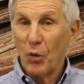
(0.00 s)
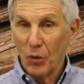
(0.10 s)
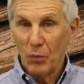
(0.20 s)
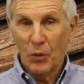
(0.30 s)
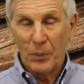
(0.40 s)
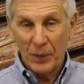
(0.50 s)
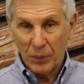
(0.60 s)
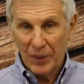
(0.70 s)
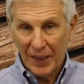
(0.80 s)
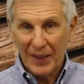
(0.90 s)
more and more
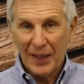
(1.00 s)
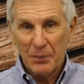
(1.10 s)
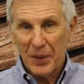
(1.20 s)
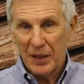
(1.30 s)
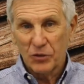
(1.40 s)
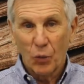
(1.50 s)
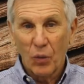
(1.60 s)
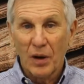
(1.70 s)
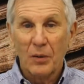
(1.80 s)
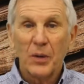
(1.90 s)
people can get back to
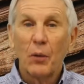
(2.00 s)
work.